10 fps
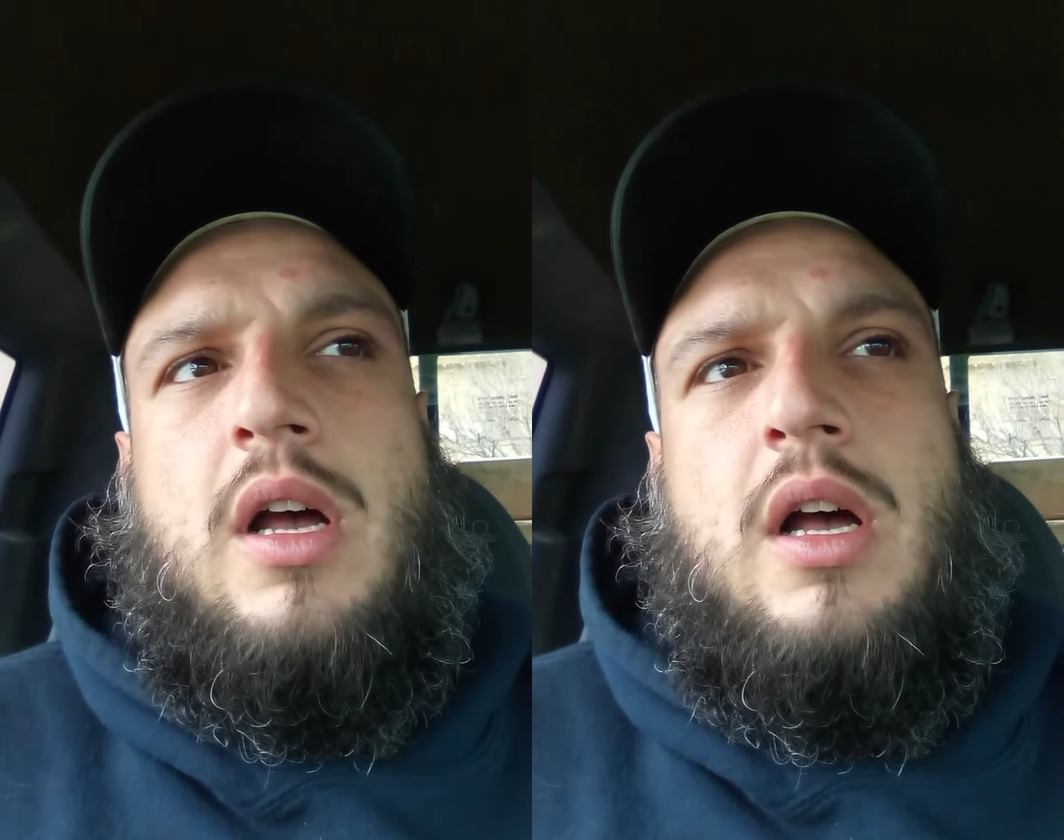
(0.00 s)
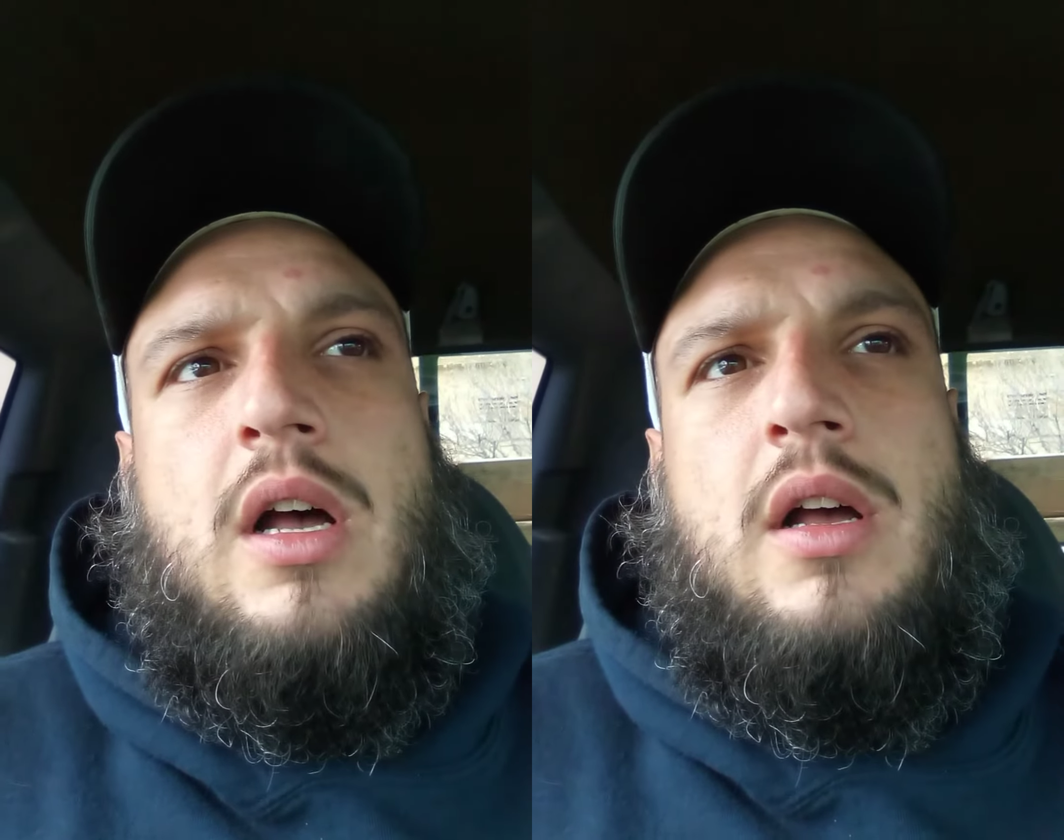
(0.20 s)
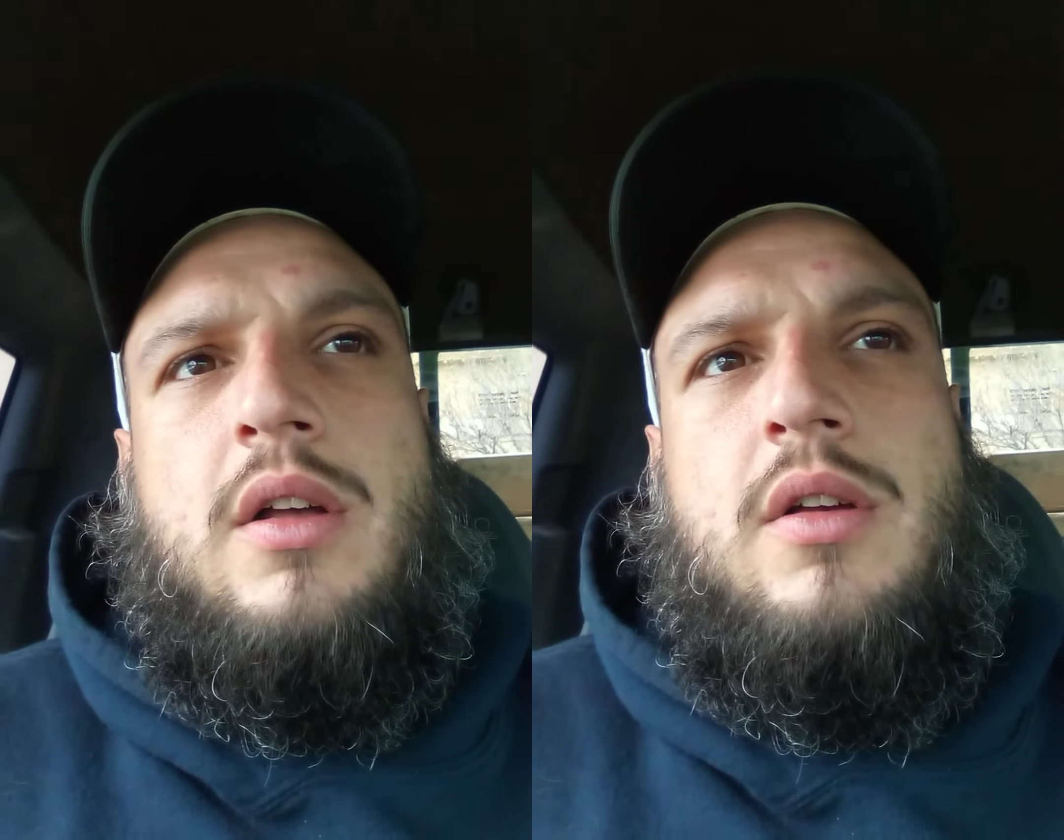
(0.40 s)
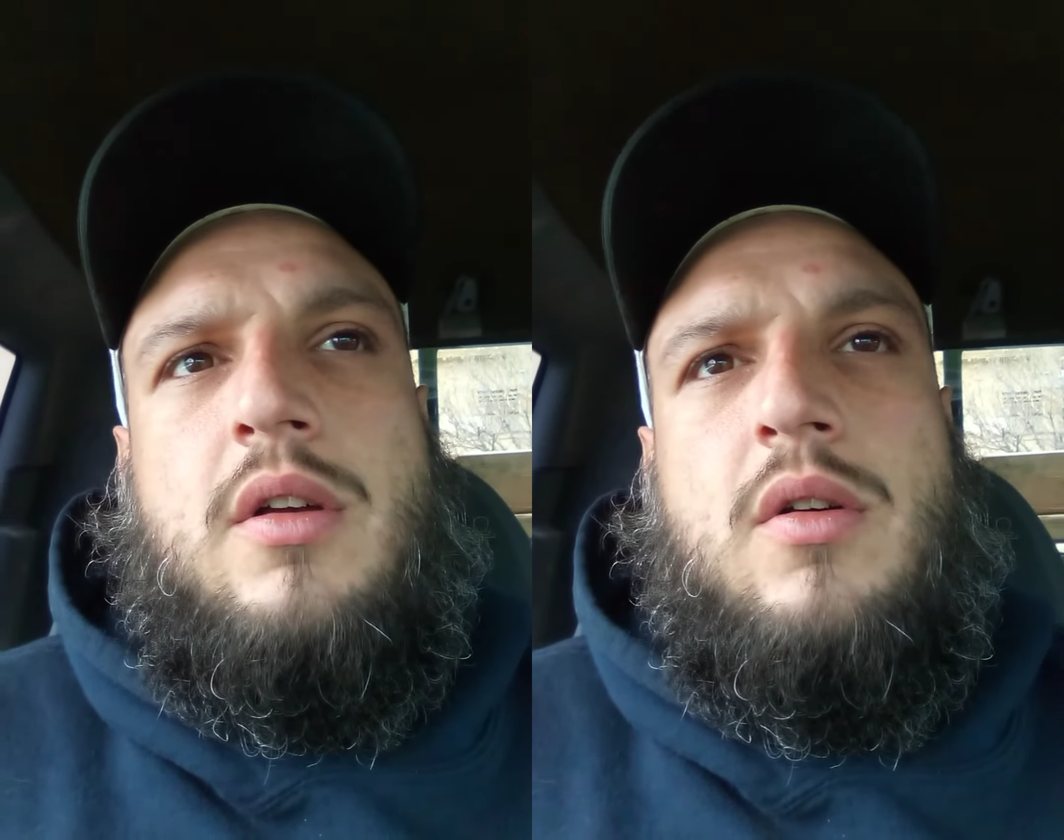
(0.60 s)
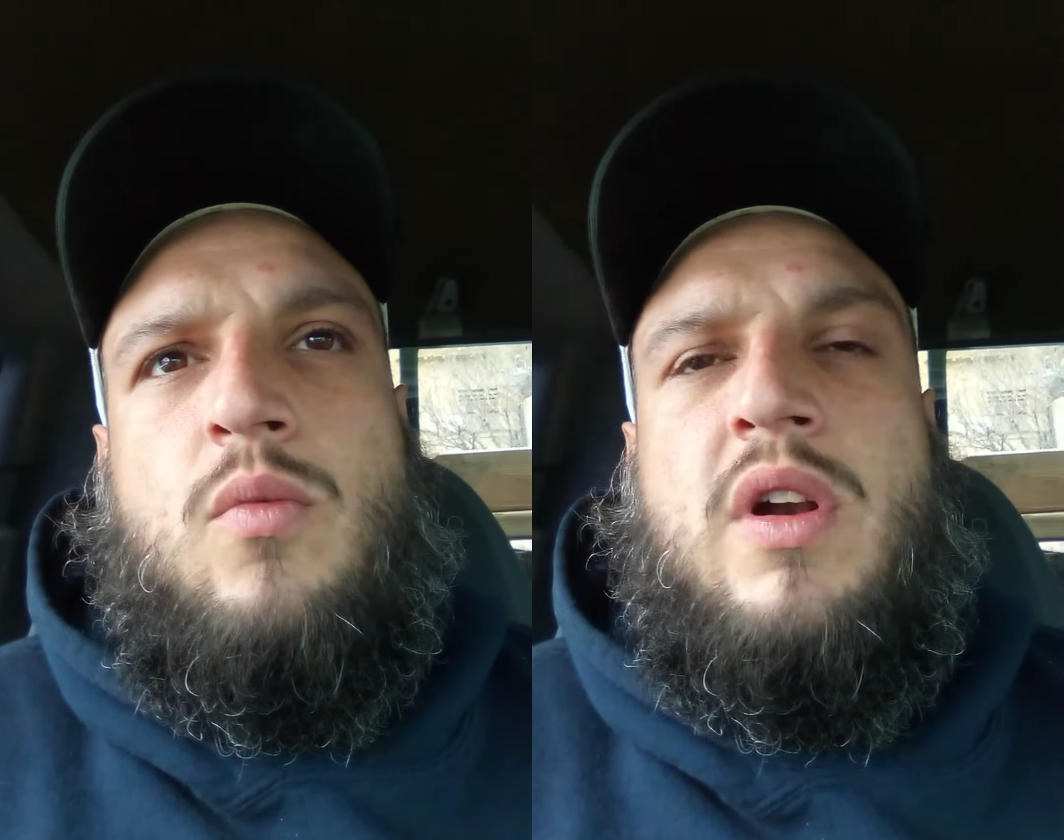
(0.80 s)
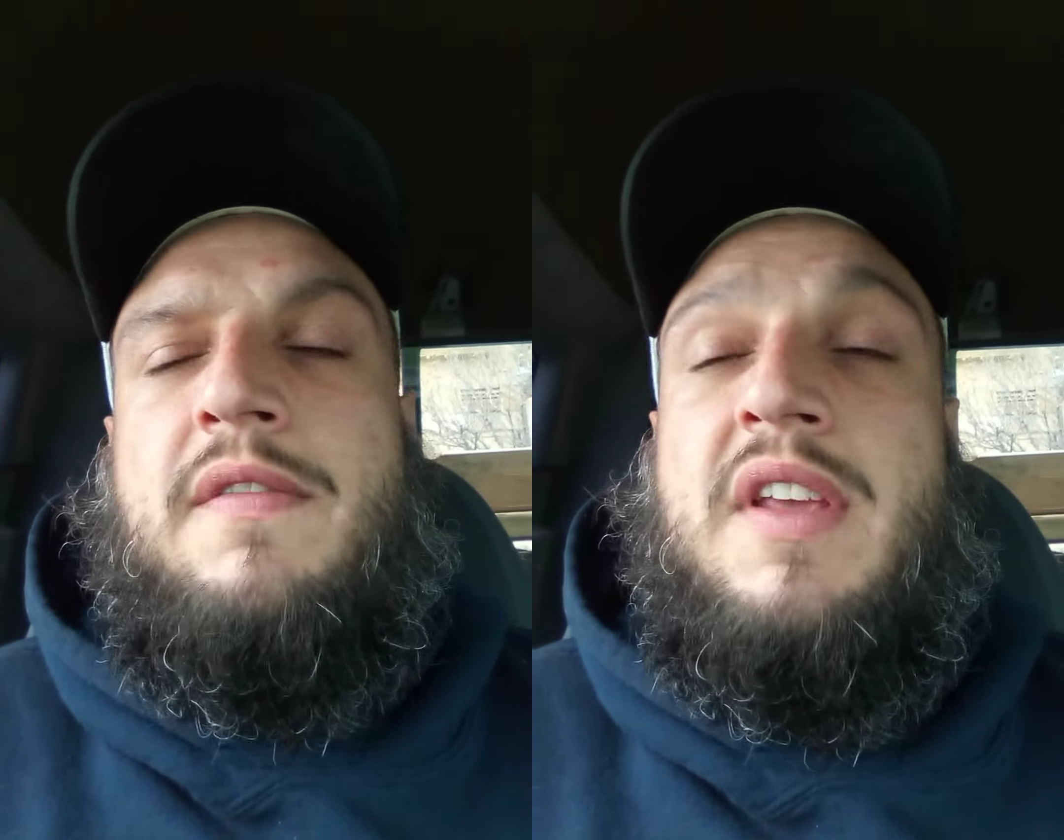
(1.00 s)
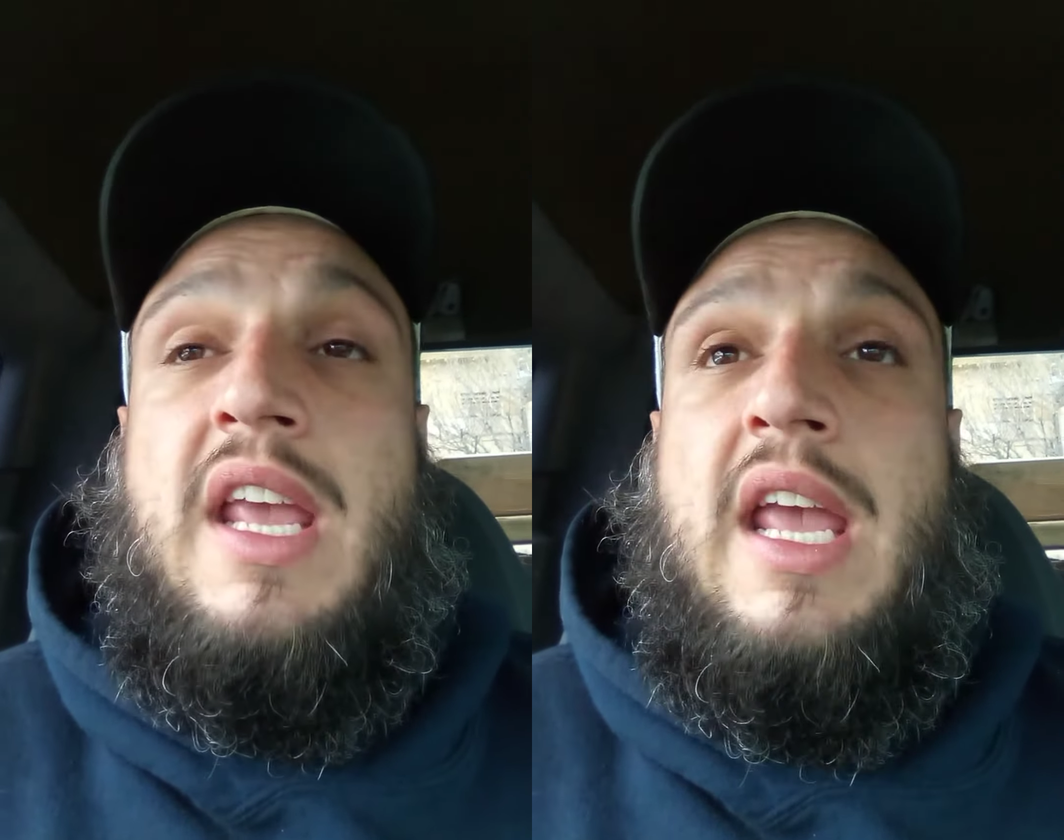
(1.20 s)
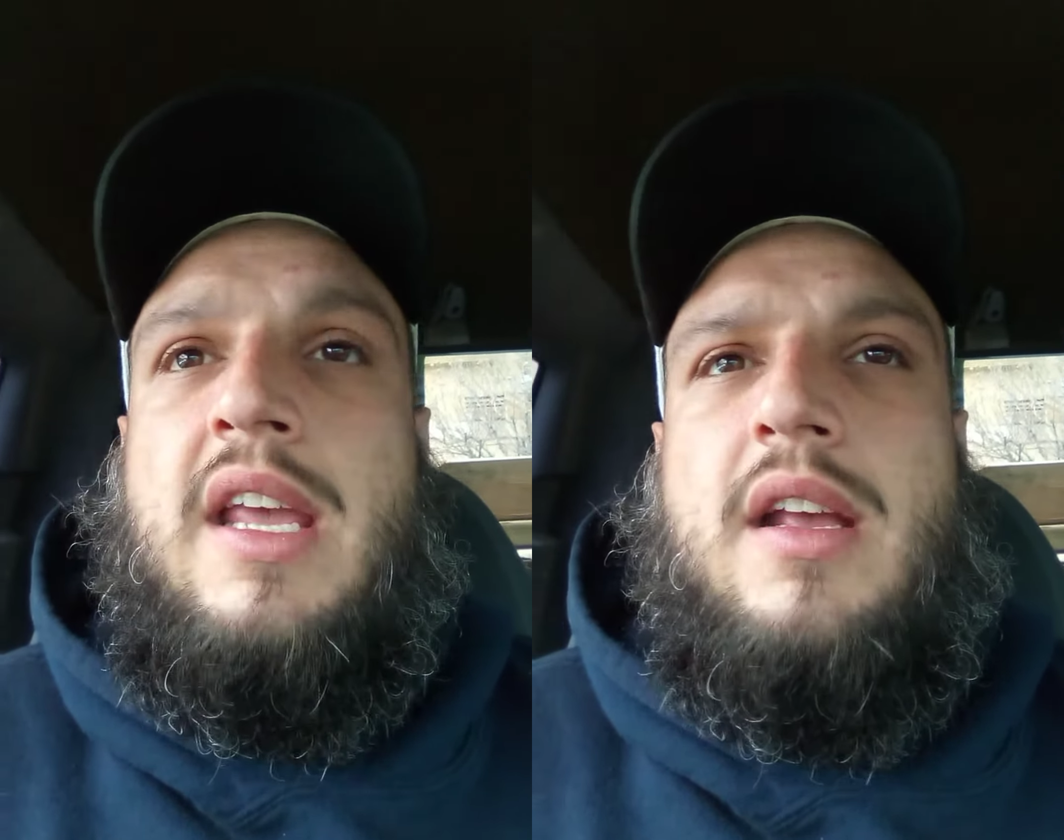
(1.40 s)
uh, with a
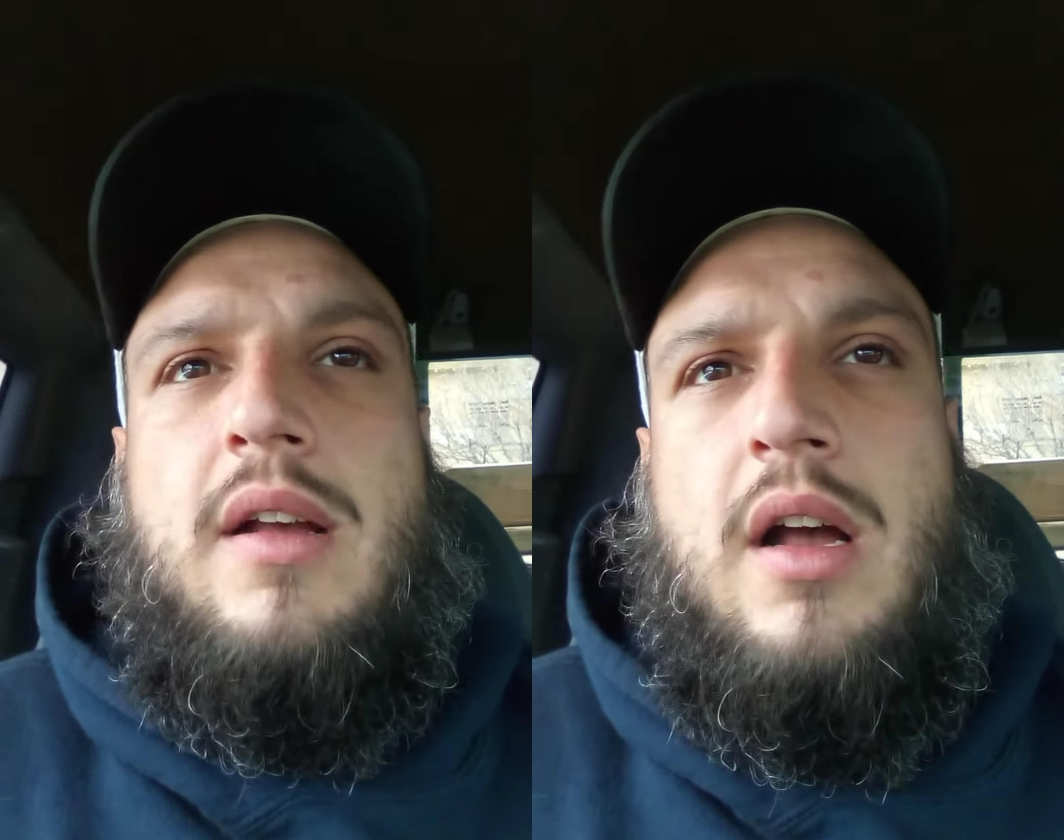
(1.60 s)
V8.